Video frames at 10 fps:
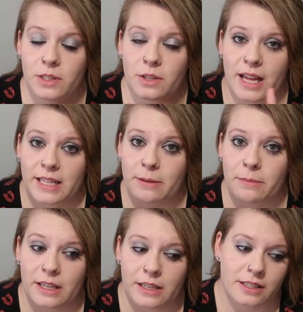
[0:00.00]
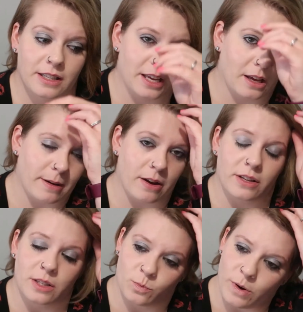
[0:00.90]
So that's something to think
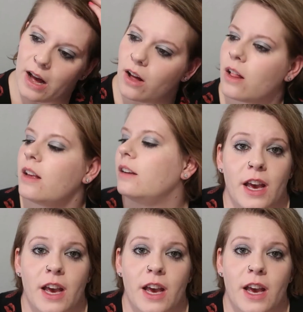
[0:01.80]
about as well.